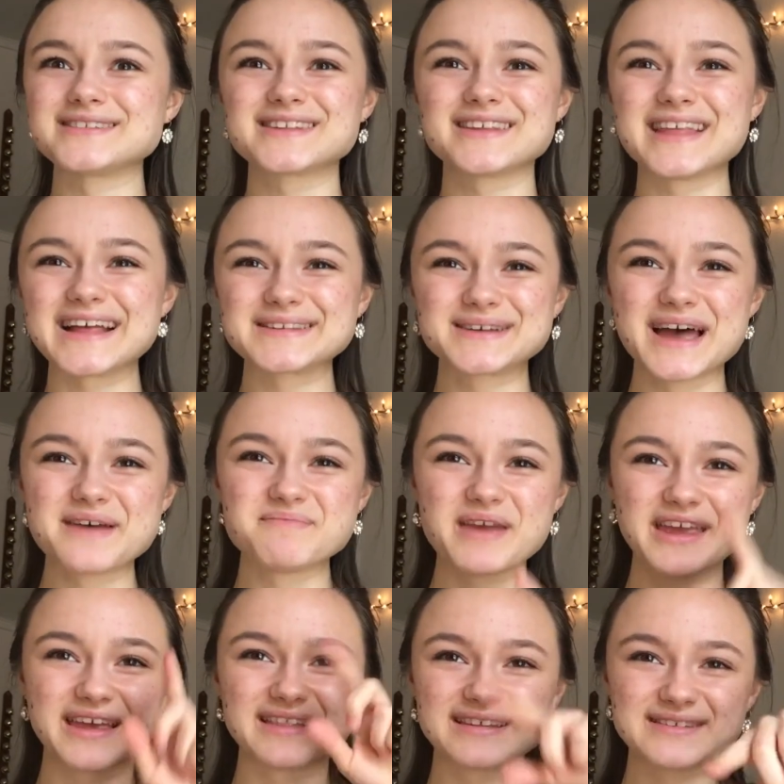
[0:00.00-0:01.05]
so that's why I'm
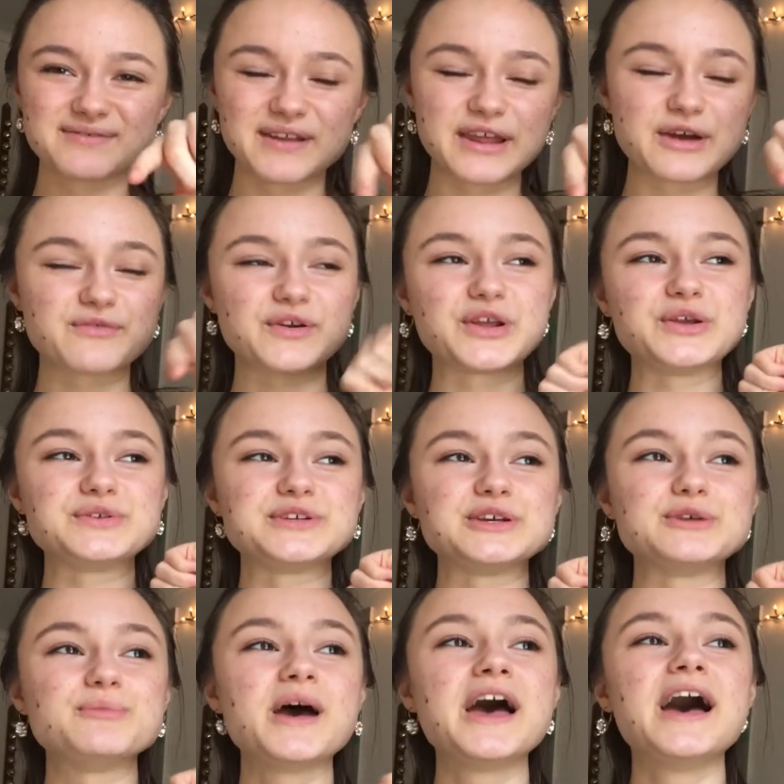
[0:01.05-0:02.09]
making this video for
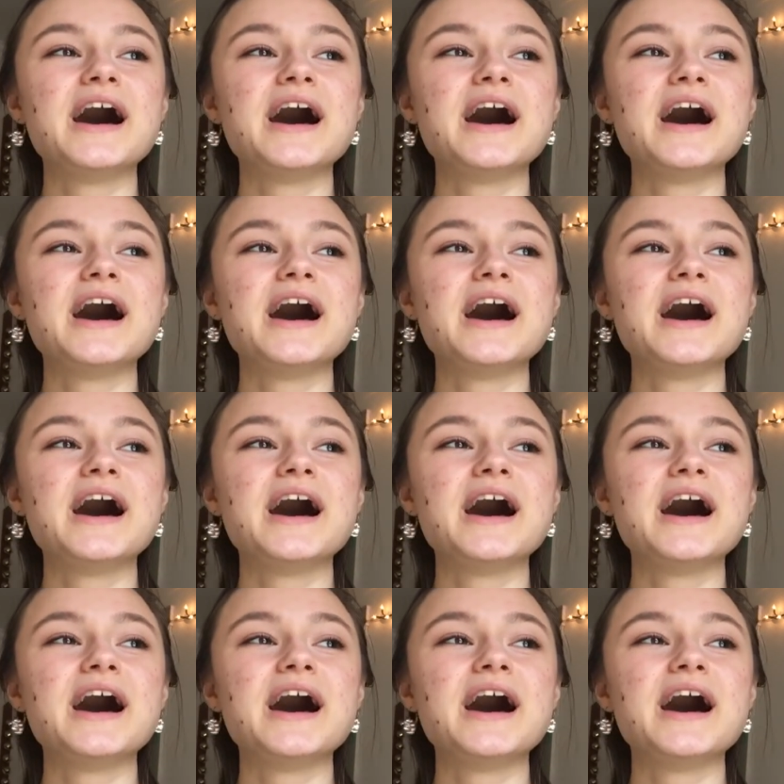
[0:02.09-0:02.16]
YouTube.